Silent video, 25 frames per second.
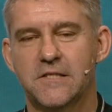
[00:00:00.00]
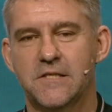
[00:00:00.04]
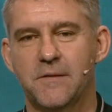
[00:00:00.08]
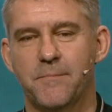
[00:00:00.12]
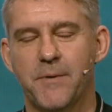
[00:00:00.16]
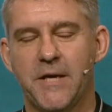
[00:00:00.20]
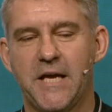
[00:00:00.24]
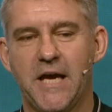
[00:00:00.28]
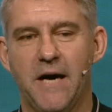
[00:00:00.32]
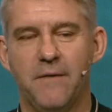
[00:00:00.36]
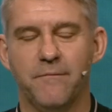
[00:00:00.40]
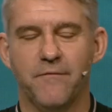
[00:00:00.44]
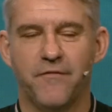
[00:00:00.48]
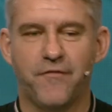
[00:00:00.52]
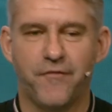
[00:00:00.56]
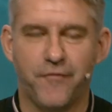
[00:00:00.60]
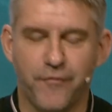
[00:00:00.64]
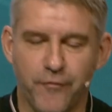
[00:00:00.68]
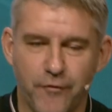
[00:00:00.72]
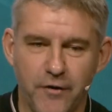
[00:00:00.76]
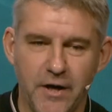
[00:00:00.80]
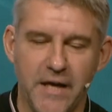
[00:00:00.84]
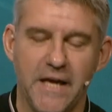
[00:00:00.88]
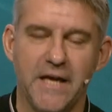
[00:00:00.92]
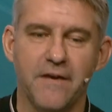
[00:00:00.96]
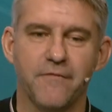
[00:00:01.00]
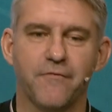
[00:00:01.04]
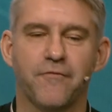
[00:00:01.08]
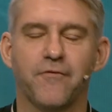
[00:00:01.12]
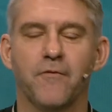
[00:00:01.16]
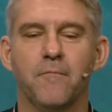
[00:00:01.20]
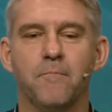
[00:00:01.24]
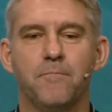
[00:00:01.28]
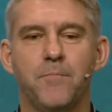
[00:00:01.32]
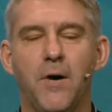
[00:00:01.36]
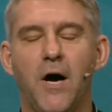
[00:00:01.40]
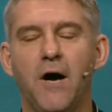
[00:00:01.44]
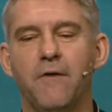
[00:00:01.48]
to become free
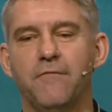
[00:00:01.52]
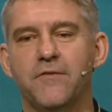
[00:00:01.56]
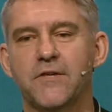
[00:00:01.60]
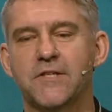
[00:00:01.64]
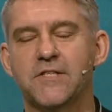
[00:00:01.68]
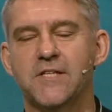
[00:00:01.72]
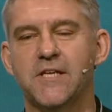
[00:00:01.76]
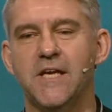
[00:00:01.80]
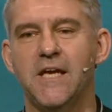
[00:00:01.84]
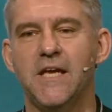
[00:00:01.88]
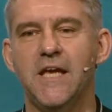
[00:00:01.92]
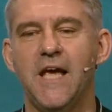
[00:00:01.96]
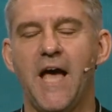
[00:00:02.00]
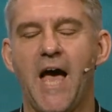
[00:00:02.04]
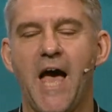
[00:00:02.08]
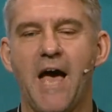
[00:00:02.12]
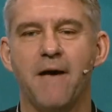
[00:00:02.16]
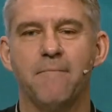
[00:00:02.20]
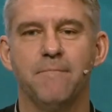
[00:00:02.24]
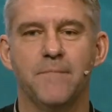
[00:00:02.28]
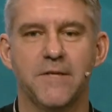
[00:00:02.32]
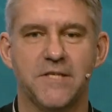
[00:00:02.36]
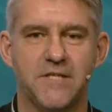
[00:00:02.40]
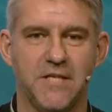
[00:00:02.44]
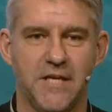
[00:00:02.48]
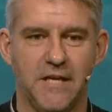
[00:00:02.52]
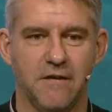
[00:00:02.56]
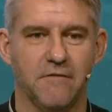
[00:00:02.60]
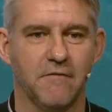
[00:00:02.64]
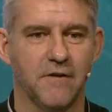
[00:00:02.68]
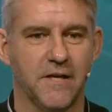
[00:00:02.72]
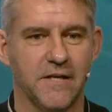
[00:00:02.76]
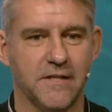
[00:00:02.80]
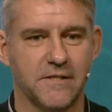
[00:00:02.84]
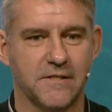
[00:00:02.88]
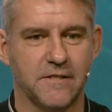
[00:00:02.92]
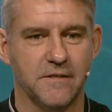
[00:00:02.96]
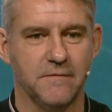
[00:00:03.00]
from poverty and
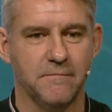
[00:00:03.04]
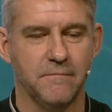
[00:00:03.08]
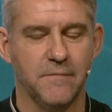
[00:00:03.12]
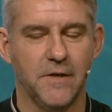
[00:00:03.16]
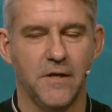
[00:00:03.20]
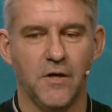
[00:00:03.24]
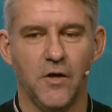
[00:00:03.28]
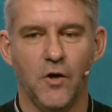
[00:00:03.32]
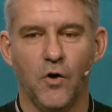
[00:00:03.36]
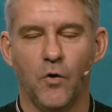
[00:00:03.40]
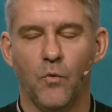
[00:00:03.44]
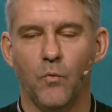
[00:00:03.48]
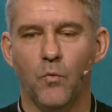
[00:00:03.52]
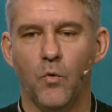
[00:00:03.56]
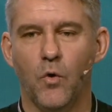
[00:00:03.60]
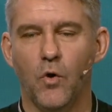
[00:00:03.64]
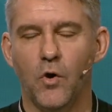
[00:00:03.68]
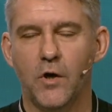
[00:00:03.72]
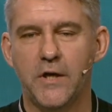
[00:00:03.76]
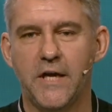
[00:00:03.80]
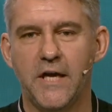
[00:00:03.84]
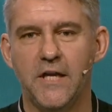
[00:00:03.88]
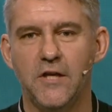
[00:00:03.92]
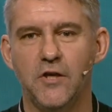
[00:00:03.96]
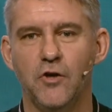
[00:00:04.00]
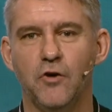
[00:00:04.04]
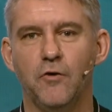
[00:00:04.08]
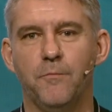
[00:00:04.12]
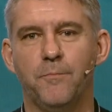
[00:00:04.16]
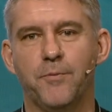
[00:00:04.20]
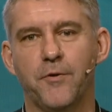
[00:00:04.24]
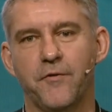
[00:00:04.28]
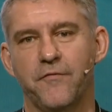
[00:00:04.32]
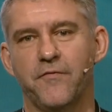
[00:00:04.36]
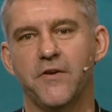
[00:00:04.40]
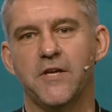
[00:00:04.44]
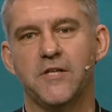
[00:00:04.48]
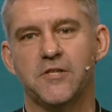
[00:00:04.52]
materialism, walk in your
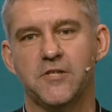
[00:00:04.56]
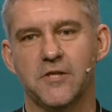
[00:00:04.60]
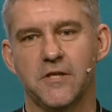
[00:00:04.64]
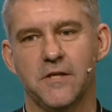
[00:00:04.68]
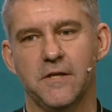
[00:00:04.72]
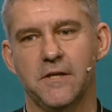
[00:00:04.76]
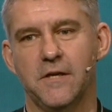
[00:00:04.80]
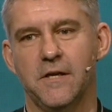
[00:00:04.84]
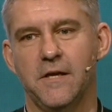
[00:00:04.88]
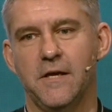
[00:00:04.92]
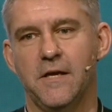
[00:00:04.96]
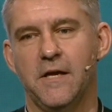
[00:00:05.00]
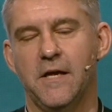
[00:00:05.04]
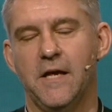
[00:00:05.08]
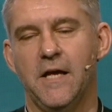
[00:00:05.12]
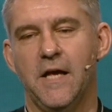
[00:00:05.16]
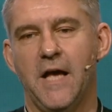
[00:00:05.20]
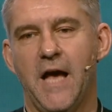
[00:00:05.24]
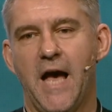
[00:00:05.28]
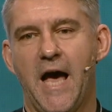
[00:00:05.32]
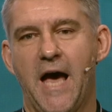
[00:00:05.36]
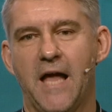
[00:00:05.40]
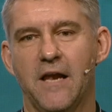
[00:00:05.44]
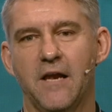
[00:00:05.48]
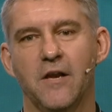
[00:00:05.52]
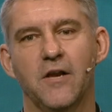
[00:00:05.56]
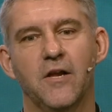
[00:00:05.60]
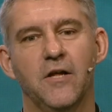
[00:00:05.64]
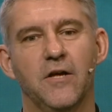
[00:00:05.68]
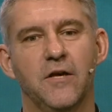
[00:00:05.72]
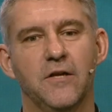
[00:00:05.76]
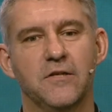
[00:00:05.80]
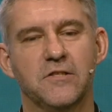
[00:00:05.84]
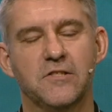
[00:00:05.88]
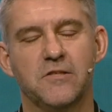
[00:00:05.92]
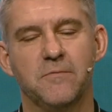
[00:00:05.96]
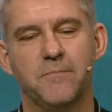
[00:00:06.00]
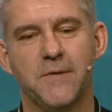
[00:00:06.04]
provision, and
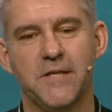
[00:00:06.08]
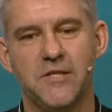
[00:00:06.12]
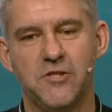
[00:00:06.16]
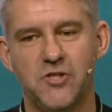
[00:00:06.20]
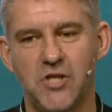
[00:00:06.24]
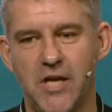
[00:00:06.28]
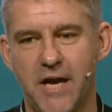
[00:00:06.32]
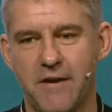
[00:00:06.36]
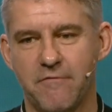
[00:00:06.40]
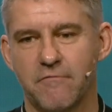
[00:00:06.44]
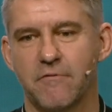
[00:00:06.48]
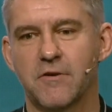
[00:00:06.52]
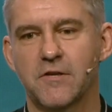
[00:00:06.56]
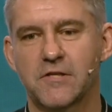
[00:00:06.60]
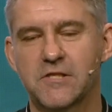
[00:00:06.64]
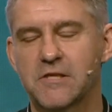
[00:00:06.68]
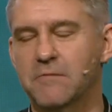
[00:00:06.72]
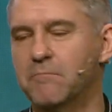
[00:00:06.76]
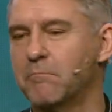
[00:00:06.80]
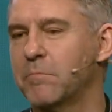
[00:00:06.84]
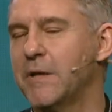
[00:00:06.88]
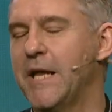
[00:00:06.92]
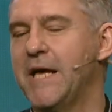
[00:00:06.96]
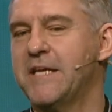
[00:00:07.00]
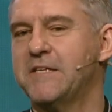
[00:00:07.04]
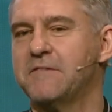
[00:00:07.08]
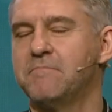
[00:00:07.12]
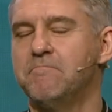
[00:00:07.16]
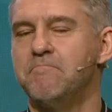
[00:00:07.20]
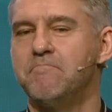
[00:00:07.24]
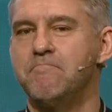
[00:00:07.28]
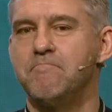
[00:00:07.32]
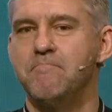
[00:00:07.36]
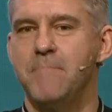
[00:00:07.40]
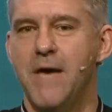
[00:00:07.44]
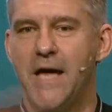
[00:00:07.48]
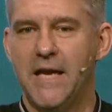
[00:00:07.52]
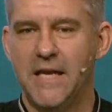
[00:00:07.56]
learn to be generous and bless
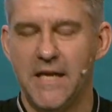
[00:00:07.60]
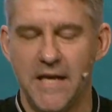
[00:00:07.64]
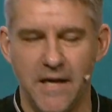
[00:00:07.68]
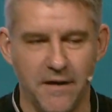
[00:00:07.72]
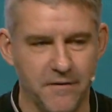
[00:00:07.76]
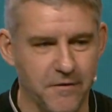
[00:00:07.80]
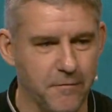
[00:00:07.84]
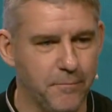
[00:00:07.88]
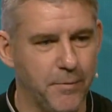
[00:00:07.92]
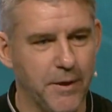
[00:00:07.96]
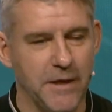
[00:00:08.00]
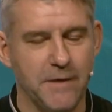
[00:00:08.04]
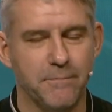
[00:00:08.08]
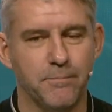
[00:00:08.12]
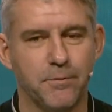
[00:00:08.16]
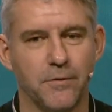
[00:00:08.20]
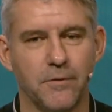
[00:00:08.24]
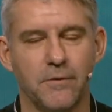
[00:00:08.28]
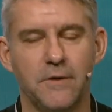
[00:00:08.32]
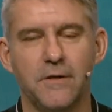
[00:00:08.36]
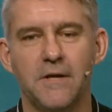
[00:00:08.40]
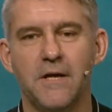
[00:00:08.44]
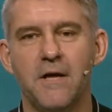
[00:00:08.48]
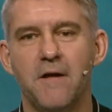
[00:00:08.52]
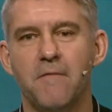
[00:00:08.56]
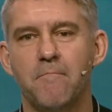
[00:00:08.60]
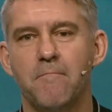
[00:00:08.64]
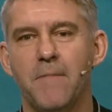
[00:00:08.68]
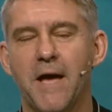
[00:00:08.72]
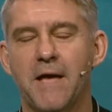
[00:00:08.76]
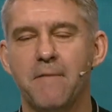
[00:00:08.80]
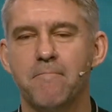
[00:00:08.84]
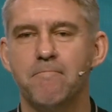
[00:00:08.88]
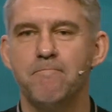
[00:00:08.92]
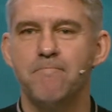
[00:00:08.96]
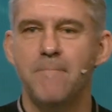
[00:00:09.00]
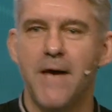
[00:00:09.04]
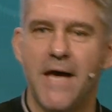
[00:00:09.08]
many other people.
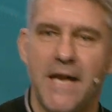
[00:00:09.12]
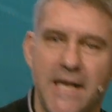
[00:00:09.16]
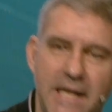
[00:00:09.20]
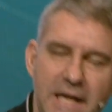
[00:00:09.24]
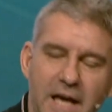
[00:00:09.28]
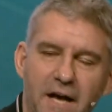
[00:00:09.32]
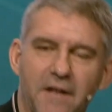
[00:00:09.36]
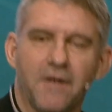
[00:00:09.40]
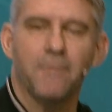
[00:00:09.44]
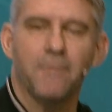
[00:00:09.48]
May many